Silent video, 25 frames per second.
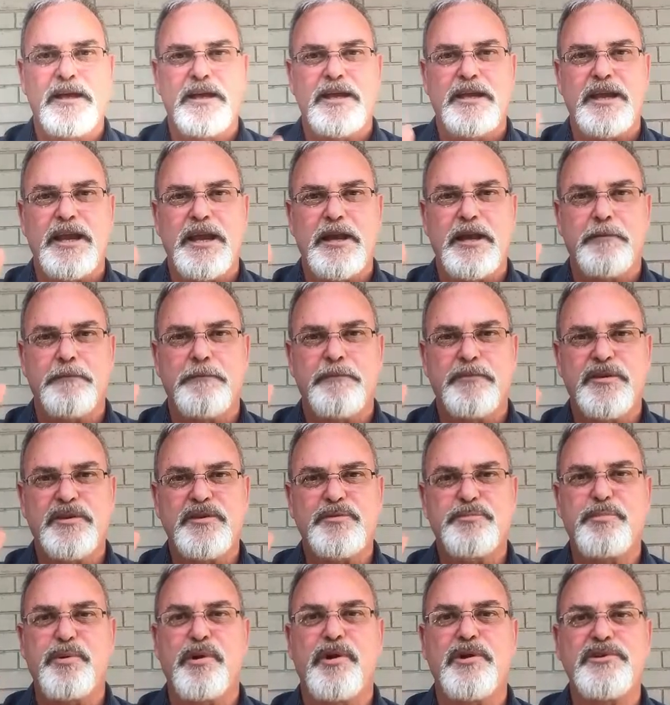Now, this
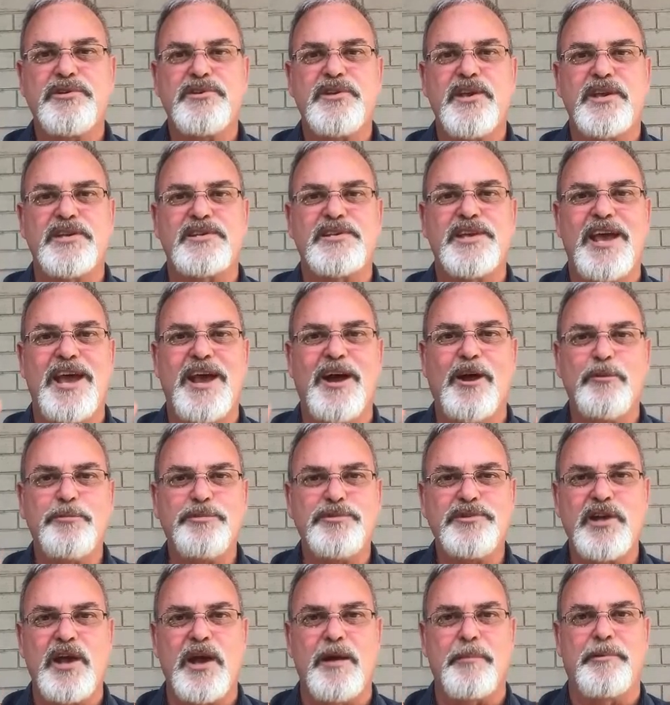process
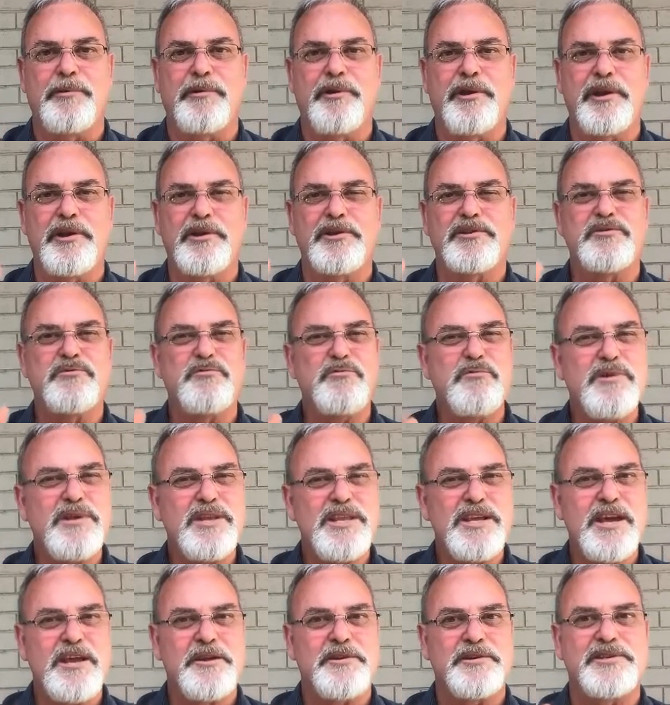helps operators
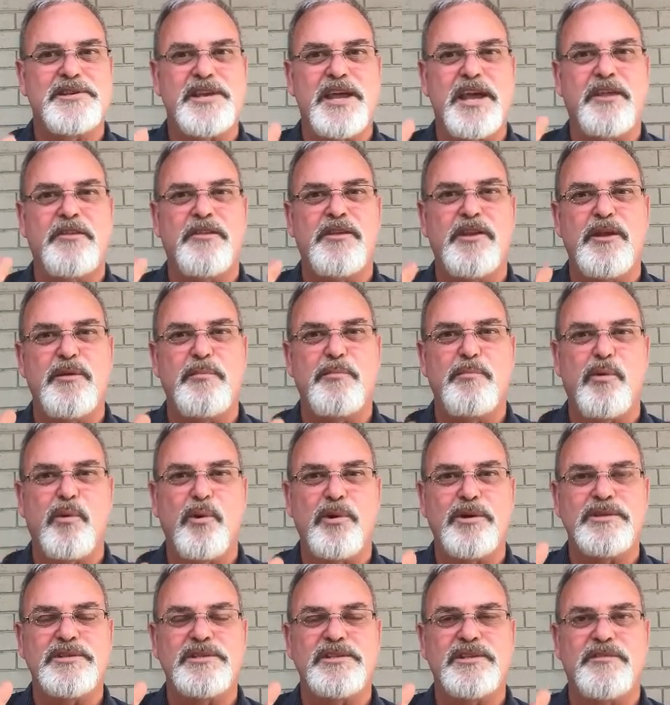really understand the
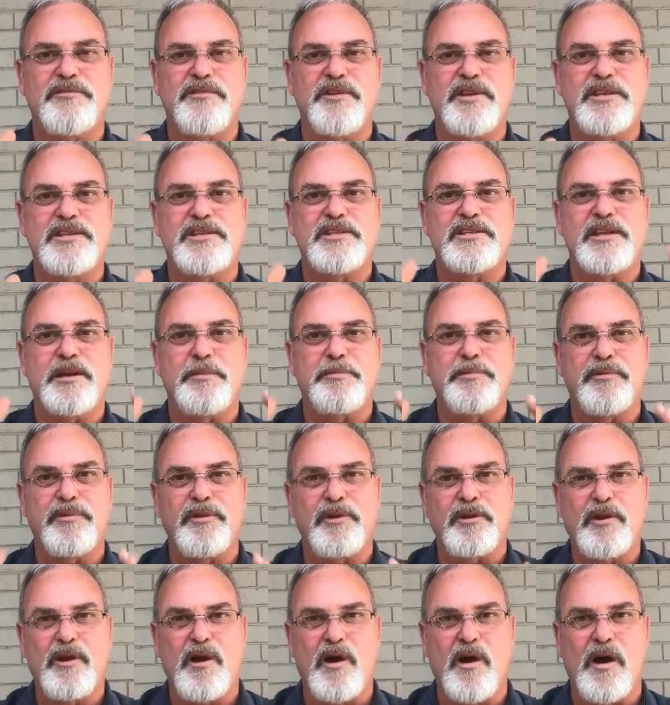importance of each step of the
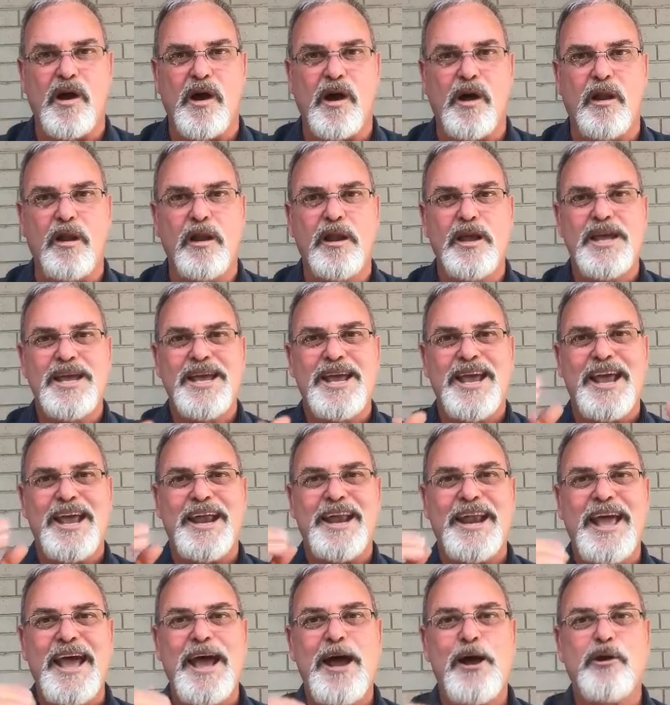call and
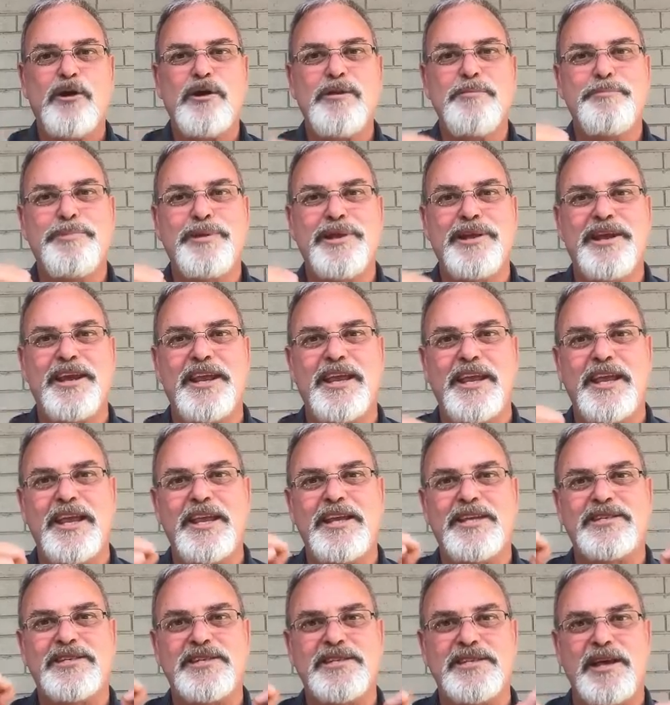how completing
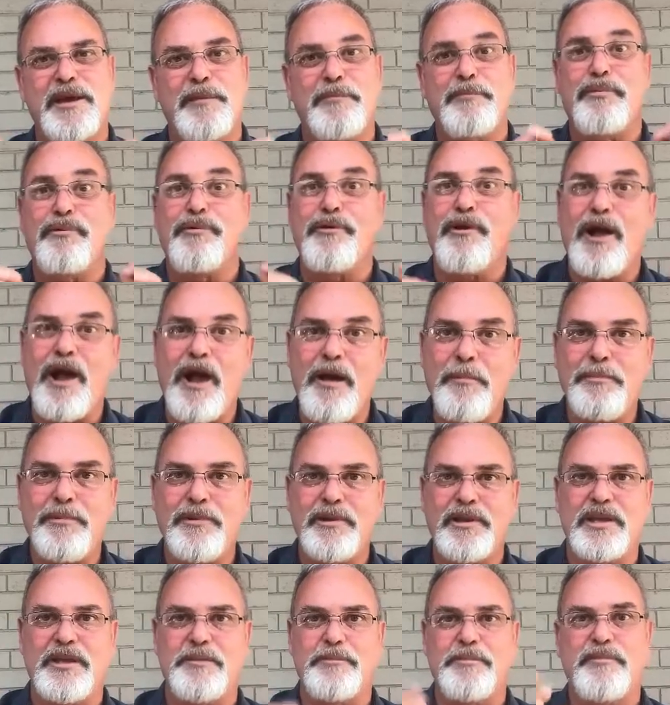each step
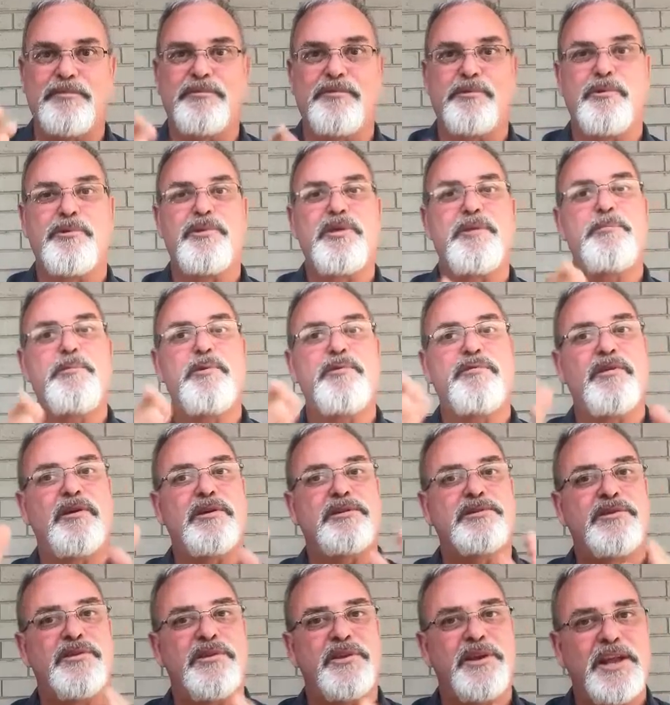properly before they move on
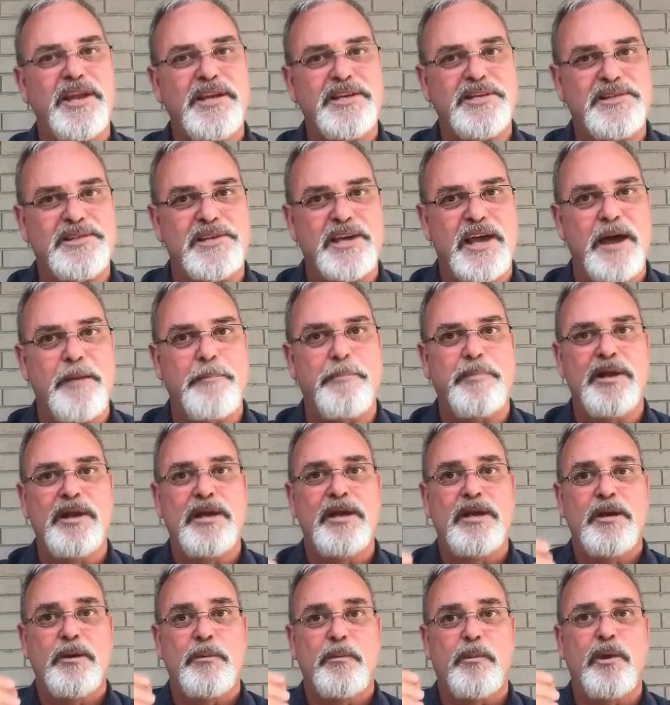to the next step
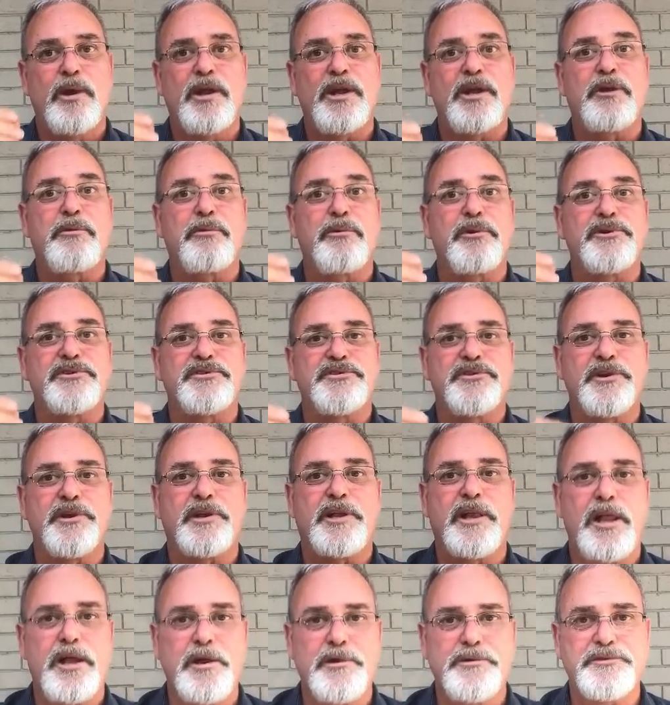will increase their
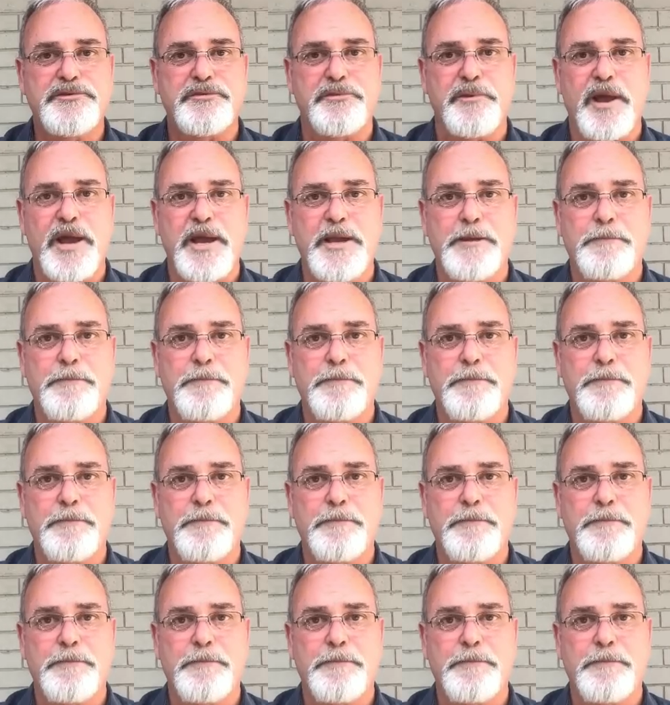close rate.